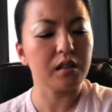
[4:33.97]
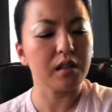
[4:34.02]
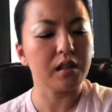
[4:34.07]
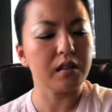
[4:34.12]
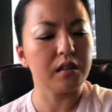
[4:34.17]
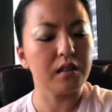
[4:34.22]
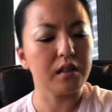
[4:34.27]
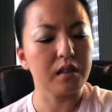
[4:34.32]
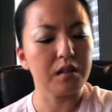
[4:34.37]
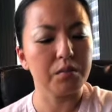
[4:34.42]

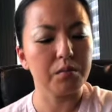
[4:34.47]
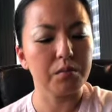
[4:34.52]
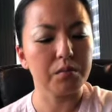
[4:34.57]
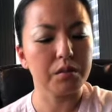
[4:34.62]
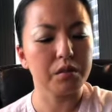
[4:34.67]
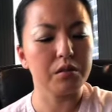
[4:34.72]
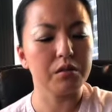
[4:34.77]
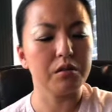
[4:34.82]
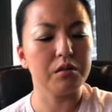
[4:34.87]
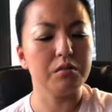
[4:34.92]
It didn't
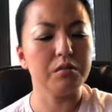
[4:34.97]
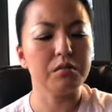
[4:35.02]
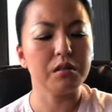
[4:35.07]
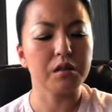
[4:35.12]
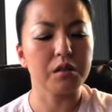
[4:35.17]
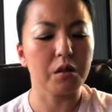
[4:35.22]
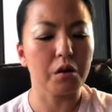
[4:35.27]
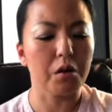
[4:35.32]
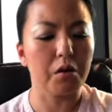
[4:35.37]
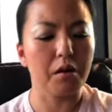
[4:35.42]
bloom,
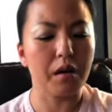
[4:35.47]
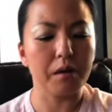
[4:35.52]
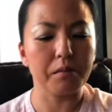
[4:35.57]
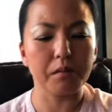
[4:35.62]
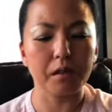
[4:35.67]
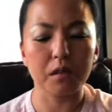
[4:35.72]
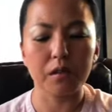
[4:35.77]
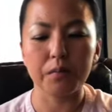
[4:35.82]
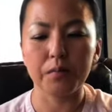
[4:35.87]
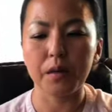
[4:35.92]
so I'm
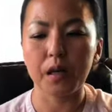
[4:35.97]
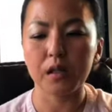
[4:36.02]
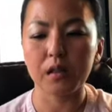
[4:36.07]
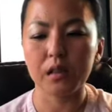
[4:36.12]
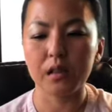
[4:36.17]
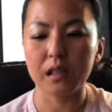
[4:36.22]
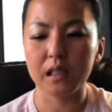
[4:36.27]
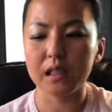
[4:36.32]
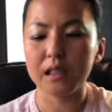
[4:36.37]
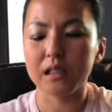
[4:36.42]
gonna pot
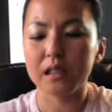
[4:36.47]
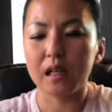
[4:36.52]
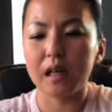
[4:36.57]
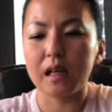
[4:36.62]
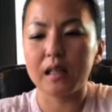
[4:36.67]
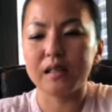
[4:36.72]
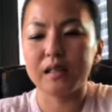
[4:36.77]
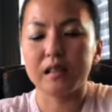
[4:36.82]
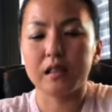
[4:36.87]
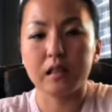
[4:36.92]
these
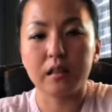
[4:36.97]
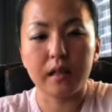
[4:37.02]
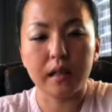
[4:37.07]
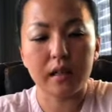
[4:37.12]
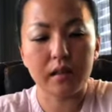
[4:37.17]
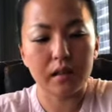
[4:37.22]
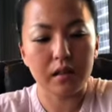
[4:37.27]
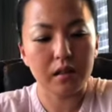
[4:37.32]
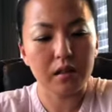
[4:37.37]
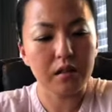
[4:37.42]
guys
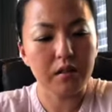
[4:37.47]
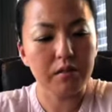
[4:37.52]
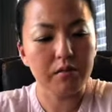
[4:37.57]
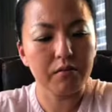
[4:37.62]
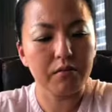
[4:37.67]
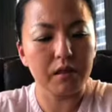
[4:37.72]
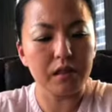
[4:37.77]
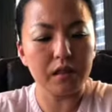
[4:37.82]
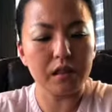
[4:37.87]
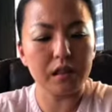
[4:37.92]
together
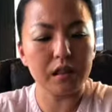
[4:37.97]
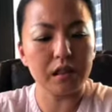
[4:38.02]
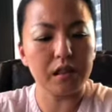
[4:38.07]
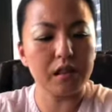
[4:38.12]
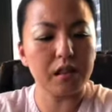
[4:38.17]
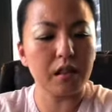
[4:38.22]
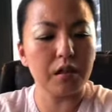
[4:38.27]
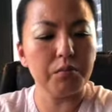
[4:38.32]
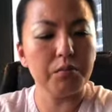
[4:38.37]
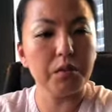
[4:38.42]
once it's
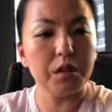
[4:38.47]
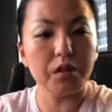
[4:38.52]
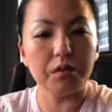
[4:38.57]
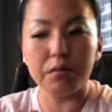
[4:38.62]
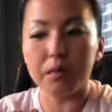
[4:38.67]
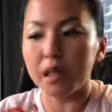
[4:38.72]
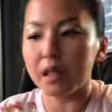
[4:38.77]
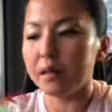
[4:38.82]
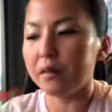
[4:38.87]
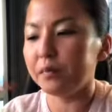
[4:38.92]
done
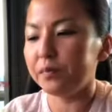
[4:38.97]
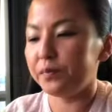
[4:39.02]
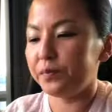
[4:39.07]
blooming.